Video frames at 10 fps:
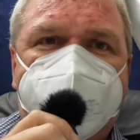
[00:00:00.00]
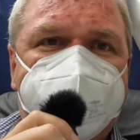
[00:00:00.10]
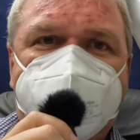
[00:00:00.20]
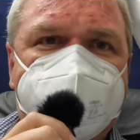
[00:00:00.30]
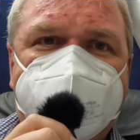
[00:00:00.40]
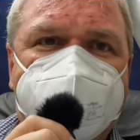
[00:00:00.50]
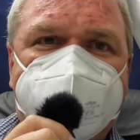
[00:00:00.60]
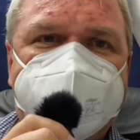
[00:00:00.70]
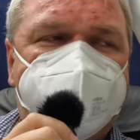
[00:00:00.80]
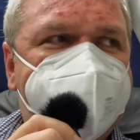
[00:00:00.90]
on,
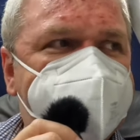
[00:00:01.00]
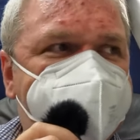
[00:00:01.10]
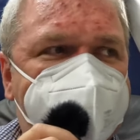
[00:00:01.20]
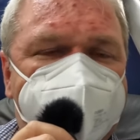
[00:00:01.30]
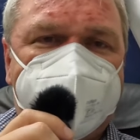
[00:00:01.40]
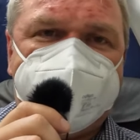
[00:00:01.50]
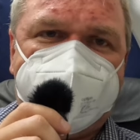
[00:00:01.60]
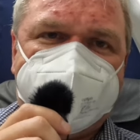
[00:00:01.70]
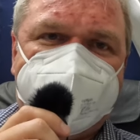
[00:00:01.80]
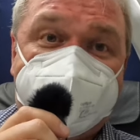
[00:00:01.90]
so even the travel lodge
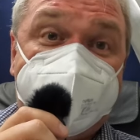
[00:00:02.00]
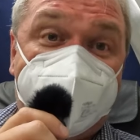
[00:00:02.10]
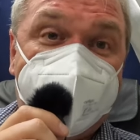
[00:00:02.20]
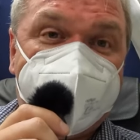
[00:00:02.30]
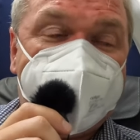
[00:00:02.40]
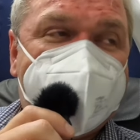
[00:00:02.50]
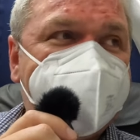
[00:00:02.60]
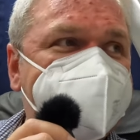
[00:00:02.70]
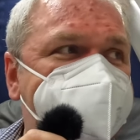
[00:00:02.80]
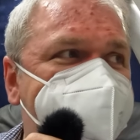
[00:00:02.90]
wanted £200,